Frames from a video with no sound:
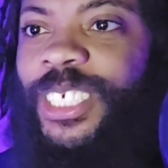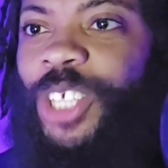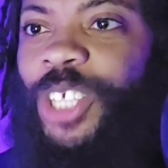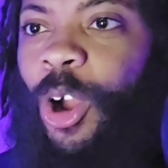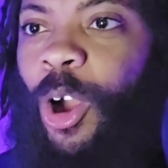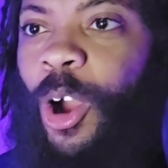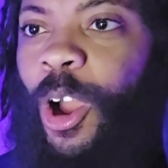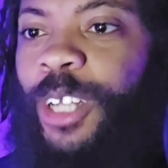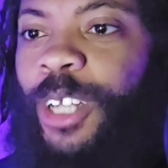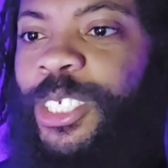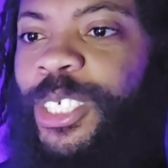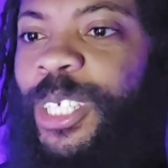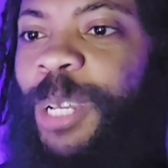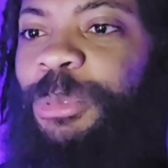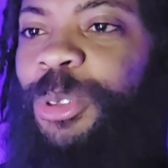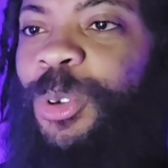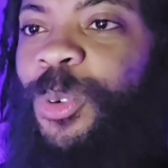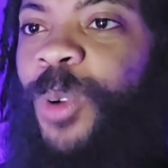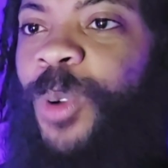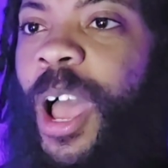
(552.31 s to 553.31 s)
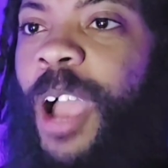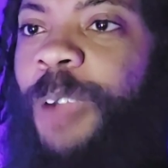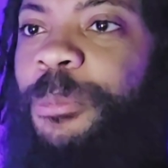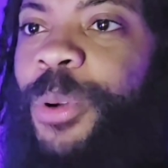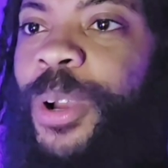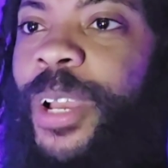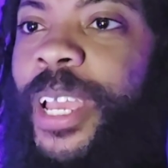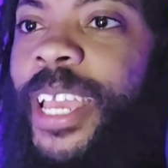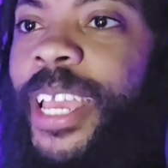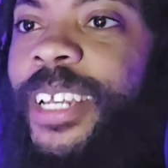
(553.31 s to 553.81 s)
charges up the rock,
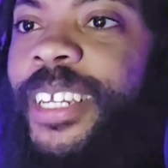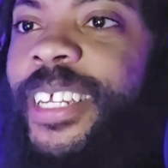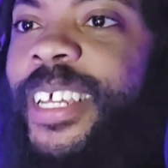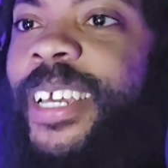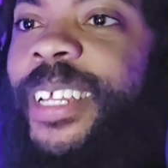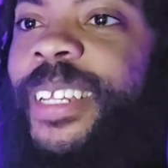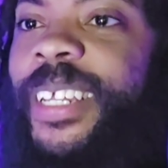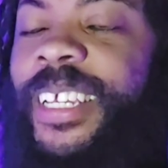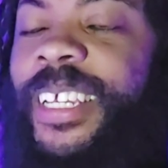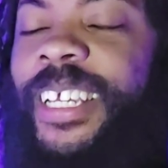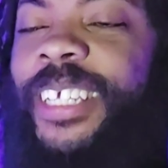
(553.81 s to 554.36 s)
bro, intently.